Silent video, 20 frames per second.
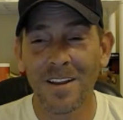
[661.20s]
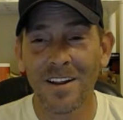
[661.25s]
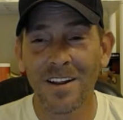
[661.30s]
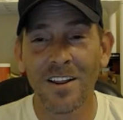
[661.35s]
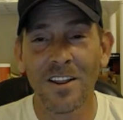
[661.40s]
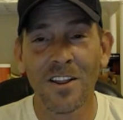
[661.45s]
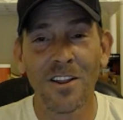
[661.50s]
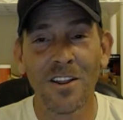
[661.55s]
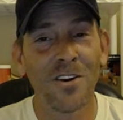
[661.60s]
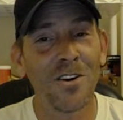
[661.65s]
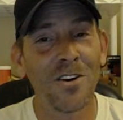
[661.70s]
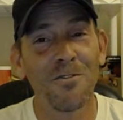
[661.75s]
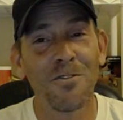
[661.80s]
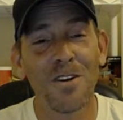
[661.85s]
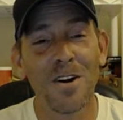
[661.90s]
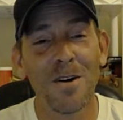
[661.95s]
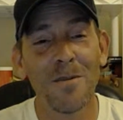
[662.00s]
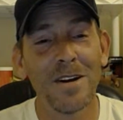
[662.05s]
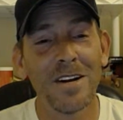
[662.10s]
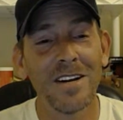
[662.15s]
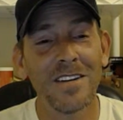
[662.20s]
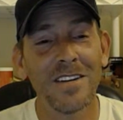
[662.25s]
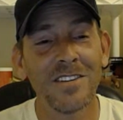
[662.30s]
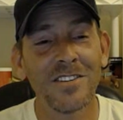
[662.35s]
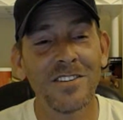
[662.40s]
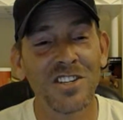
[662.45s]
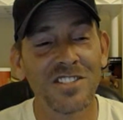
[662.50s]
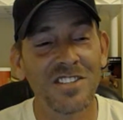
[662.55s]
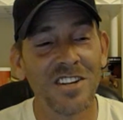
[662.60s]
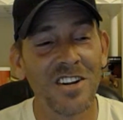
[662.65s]
learn from it.
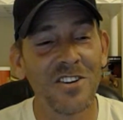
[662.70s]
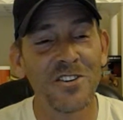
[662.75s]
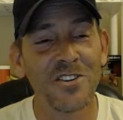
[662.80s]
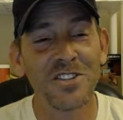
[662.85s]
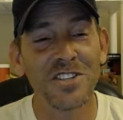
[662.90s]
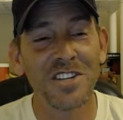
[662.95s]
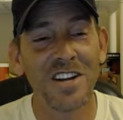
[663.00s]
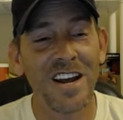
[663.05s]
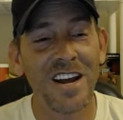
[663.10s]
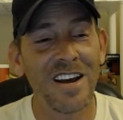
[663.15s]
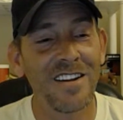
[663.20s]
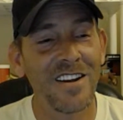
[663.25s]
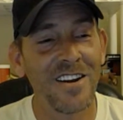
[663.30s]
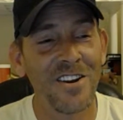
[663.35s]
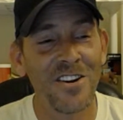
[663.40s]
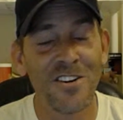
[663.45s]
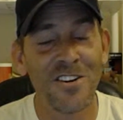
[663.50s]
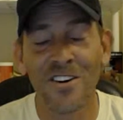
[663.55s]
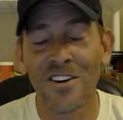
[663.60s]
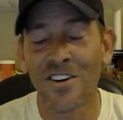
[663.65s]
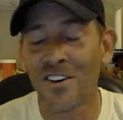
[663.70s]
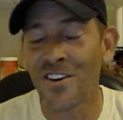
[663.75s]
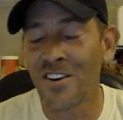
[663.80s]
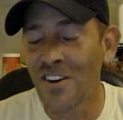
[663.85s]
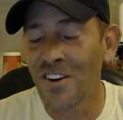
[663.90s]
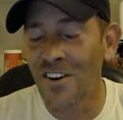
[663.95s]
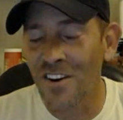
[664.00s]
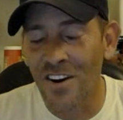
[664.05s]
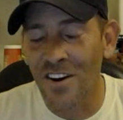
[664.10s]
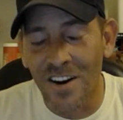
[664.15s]
Just understand that you're
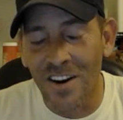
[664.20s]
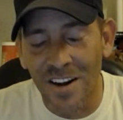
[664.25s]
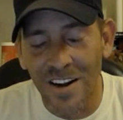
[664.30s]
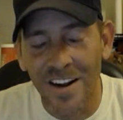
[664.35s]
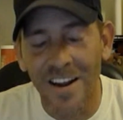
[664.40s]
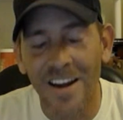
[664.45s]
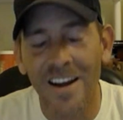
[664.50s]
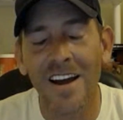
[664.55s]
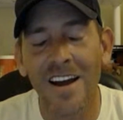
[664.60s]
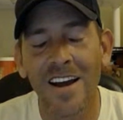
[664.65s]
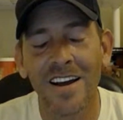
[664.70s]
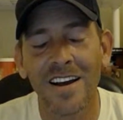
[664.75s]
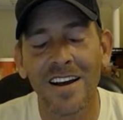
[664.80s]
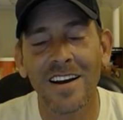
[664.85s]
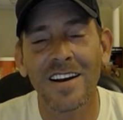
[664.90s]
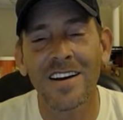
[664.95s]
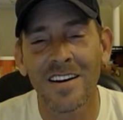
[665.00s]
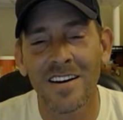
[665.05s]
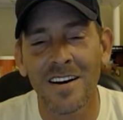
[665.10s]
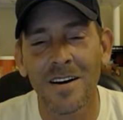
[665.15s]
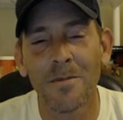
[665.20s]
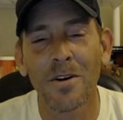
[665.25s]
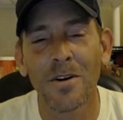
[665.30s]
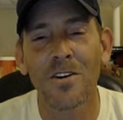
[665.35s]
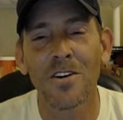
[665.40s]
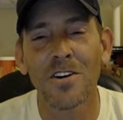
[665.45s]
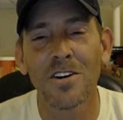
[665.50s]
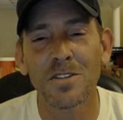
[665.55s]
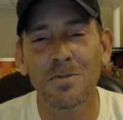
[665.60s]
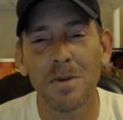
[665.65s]
gonna come
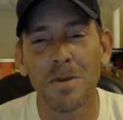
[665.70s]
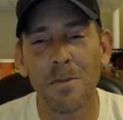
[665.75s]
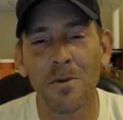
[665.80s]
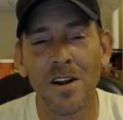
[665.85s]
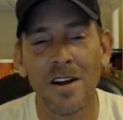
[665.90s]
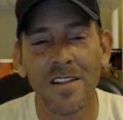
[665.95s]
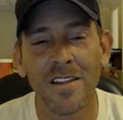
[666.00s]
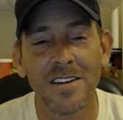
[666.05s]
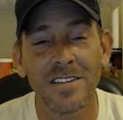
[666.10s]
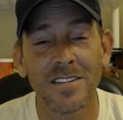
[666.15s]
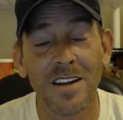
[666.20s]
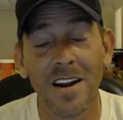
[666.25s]
across people like this.